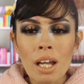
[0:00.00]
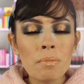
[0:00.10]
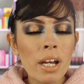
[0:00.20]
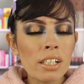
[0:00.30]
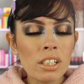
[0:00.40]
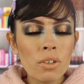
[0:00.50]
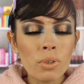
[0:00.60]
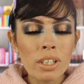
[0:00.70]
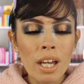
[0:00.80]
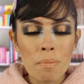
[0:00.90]
I'm actually
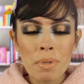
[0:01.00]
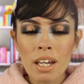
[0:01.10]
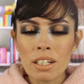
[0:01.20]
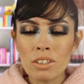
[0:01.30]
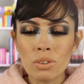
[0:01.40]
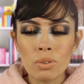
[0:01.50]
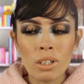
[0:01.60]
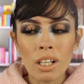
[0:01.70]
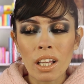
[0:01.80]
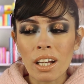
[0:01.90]
really happy I didn't do
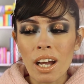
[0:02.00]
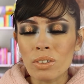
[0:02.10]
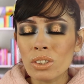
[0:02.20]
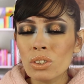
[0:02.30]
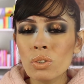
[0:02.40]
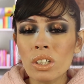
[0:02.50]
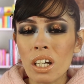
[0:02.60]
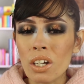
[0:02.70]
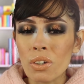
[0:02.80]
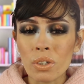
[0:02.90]
it. Like, I was gonna do a
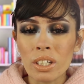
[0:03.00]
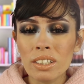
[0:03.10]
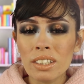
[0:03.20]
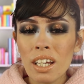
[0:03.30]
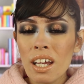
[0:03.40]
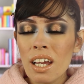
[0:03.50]
cut crease,